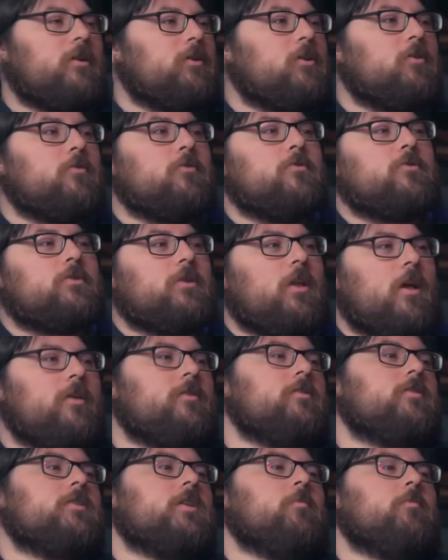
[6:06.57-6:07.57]
on a cruise
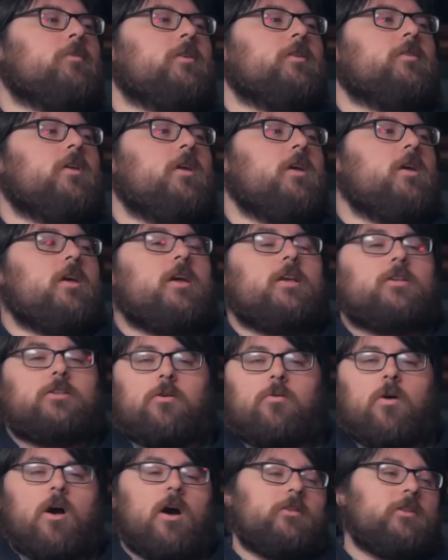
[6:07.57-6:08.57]
line or something.
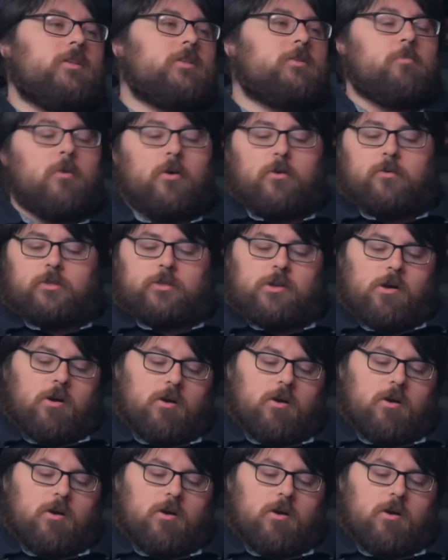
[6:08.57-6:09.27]
So on these boats